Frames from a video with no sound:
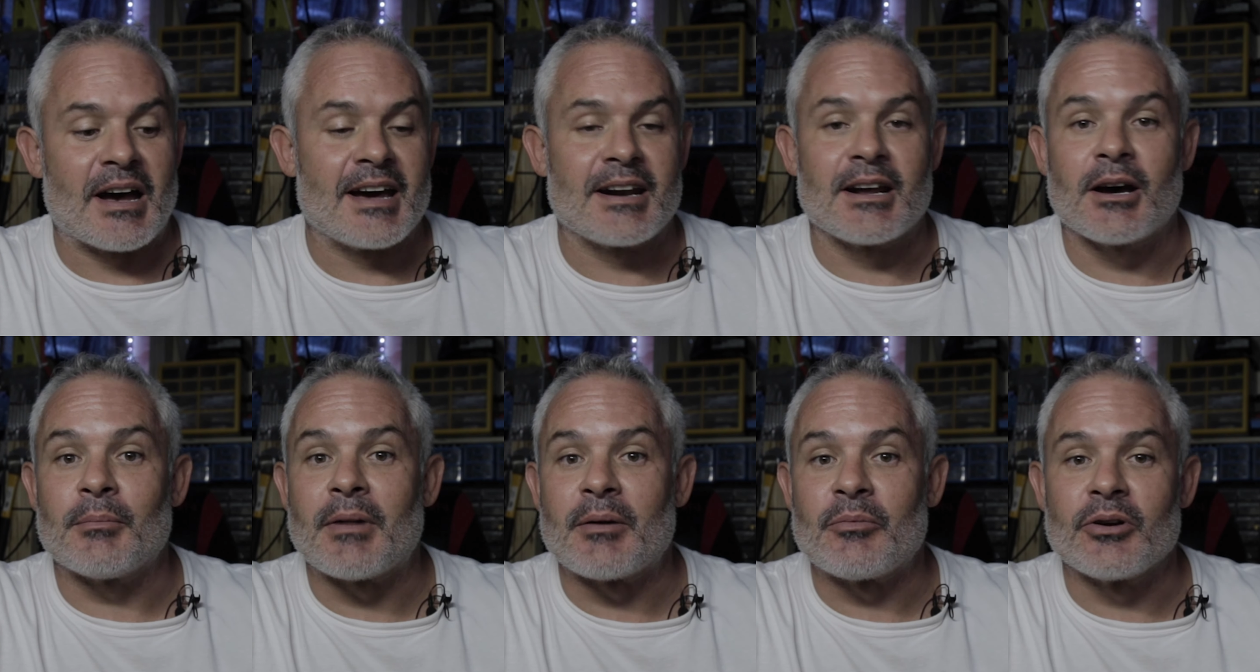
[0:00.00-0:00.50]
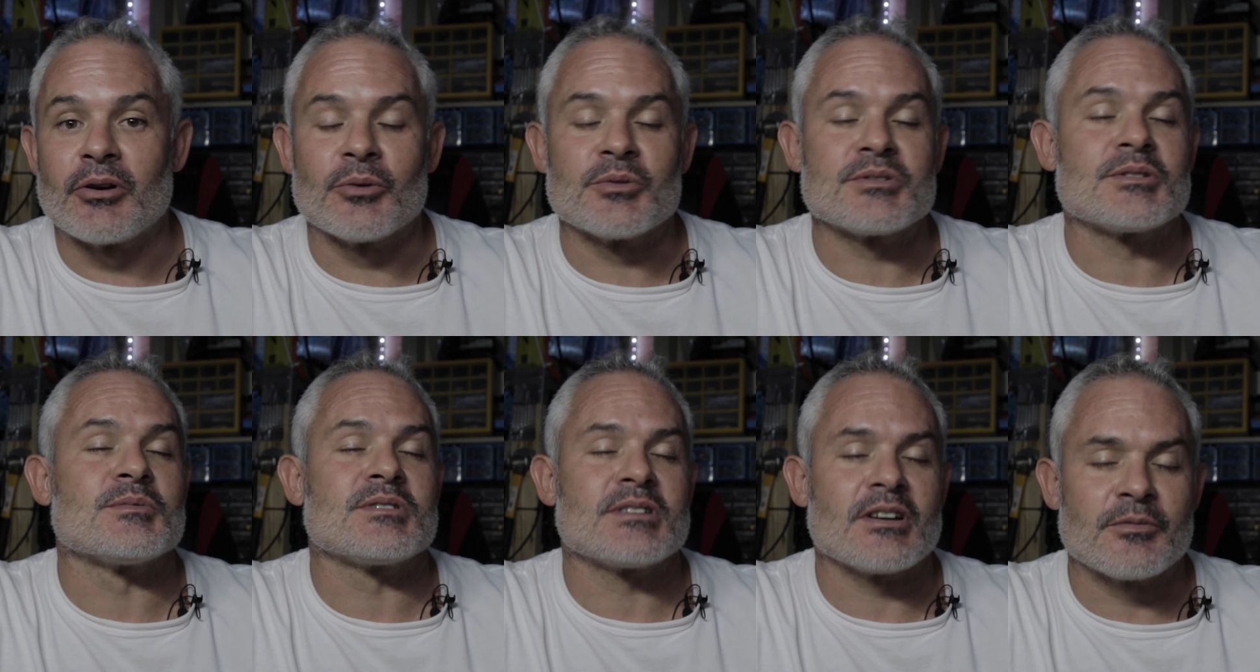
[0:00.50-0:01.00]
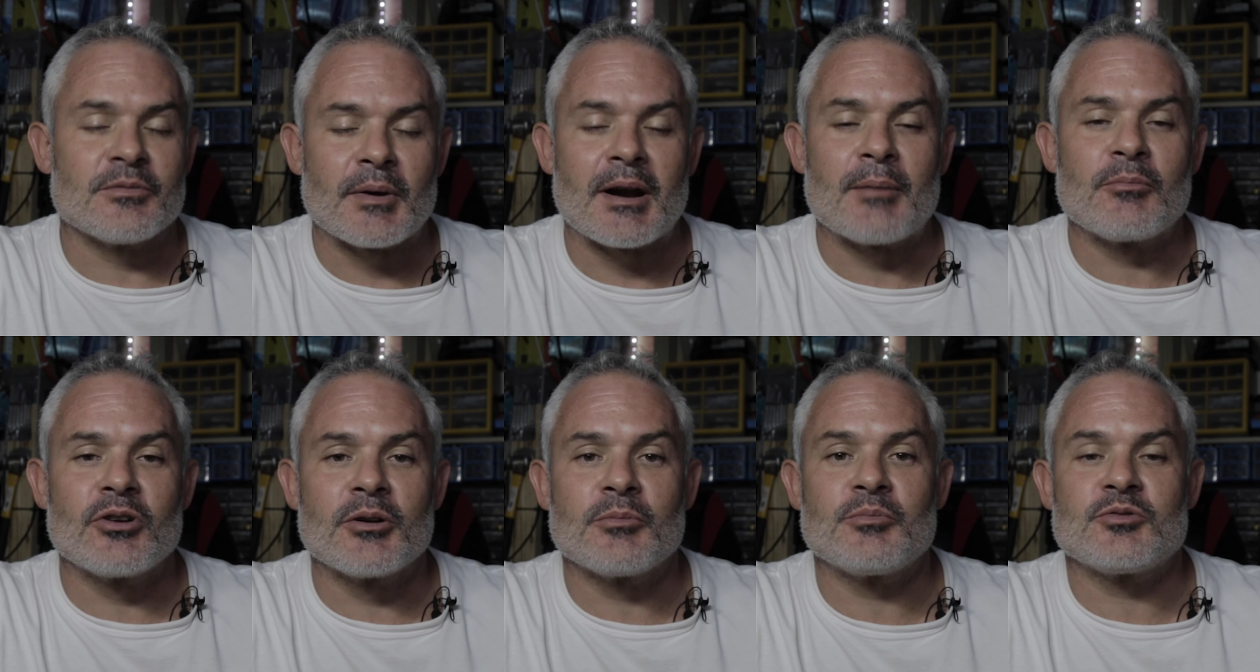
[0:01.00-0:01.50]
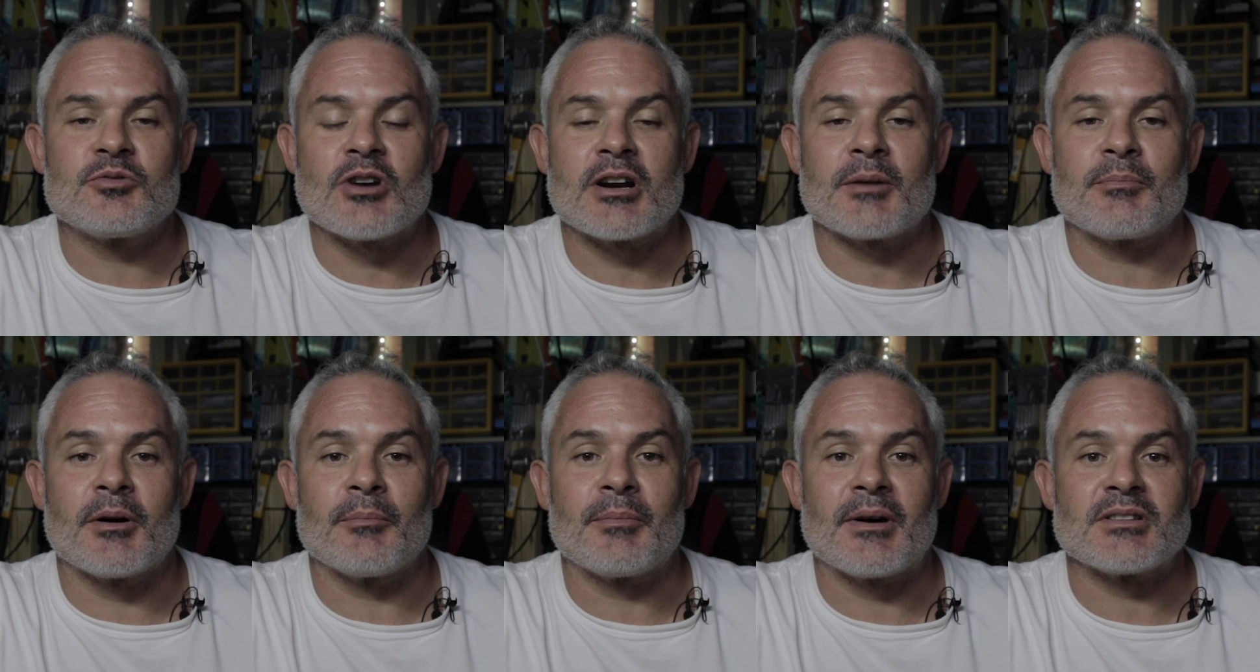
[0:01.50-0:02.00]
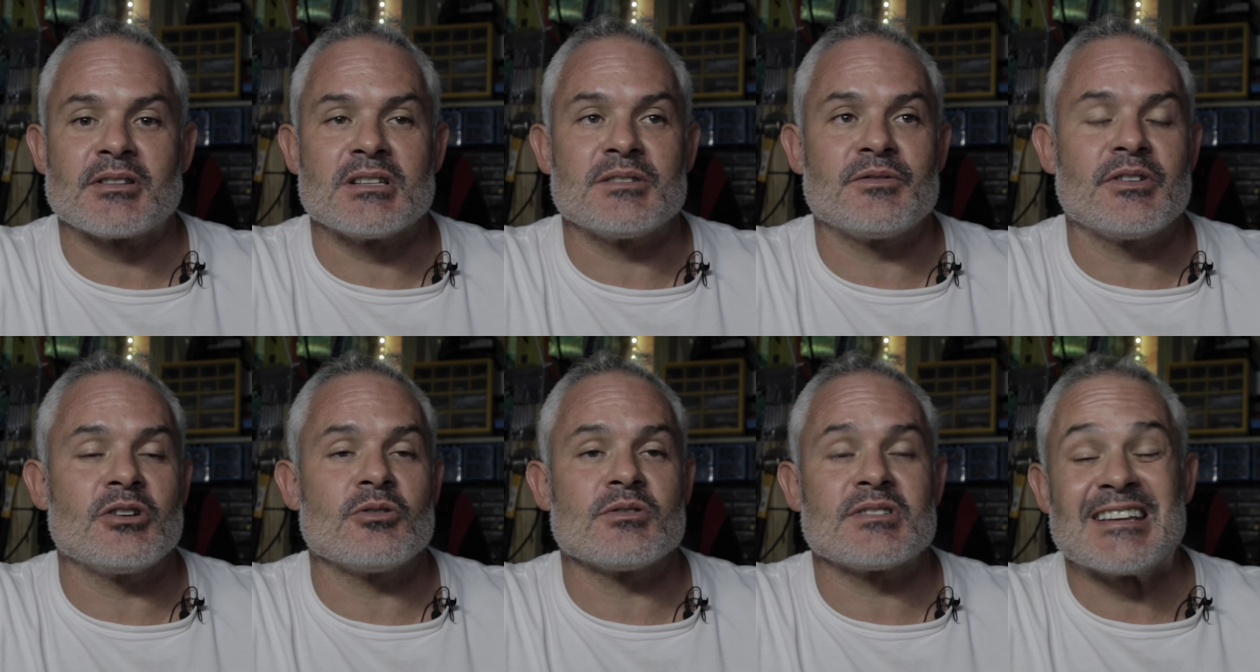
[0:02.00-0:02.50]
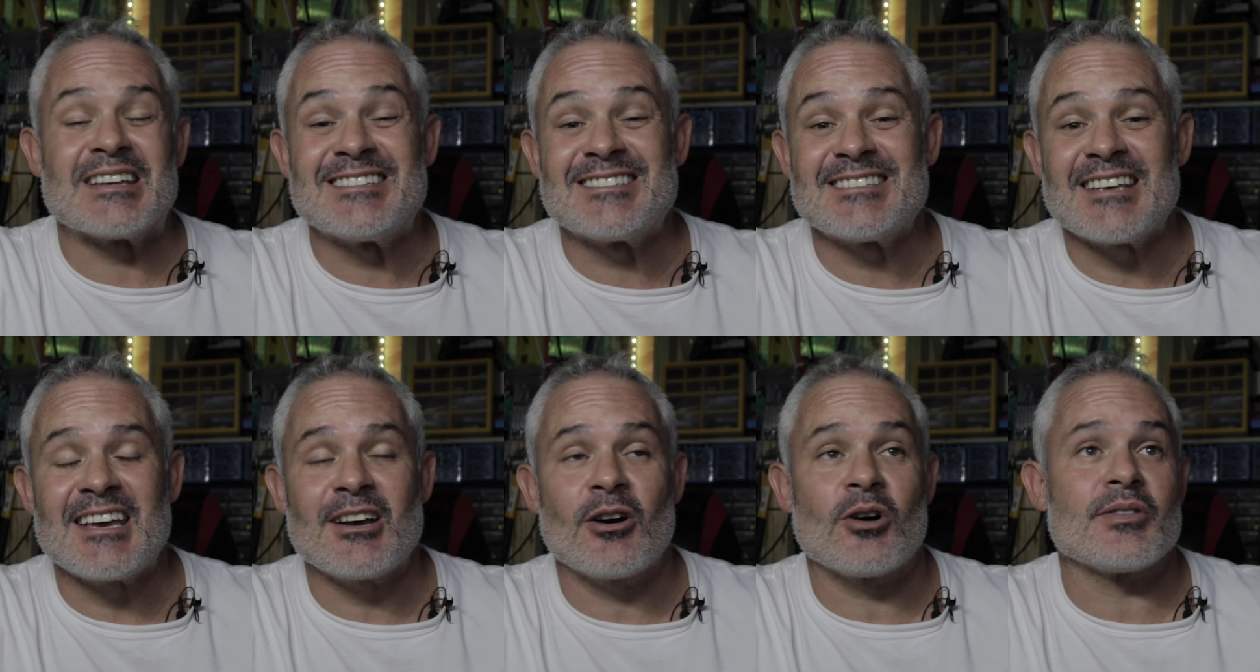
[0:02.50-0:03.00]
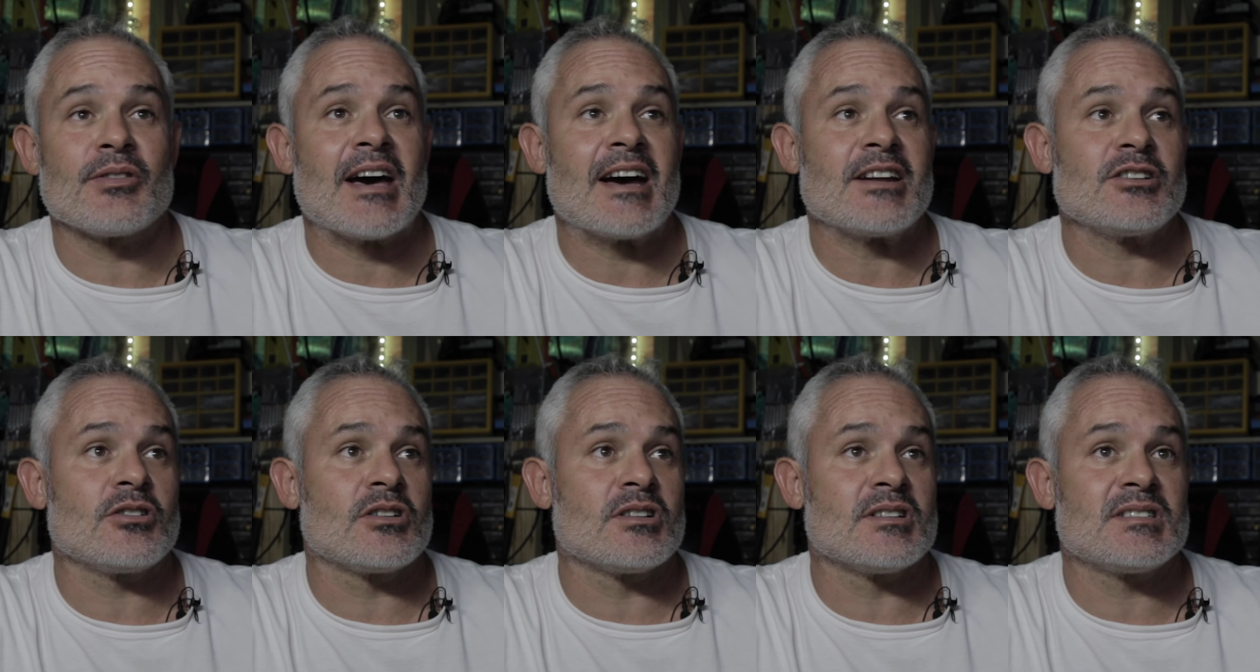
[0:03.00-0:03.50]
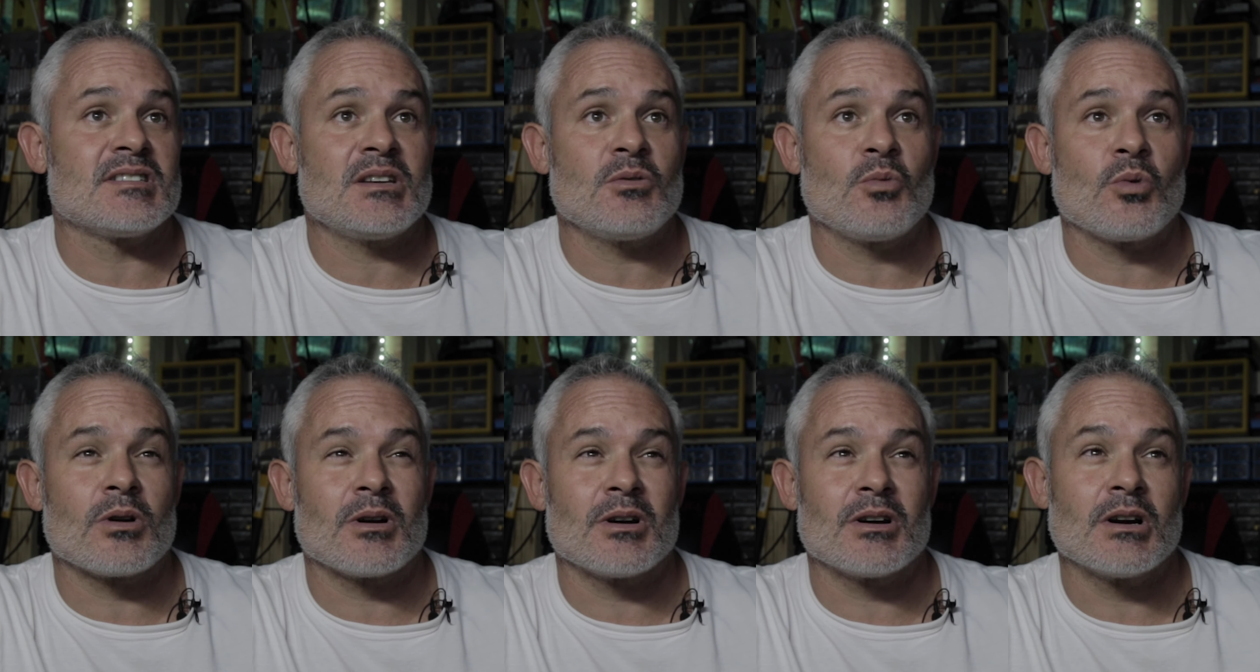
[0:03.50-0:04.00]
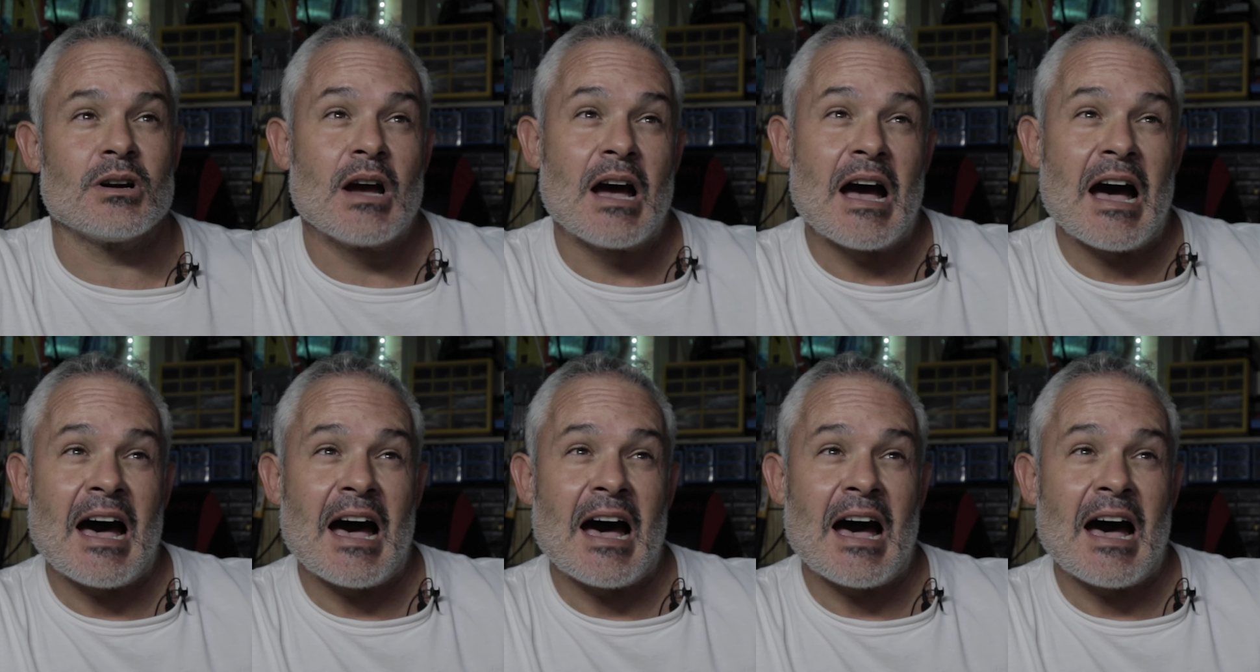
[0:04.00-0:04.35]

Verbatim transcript: I had to help my brother with some stuff, but I'm gonna try to pump out these videos. In saying all that, you're gonna see where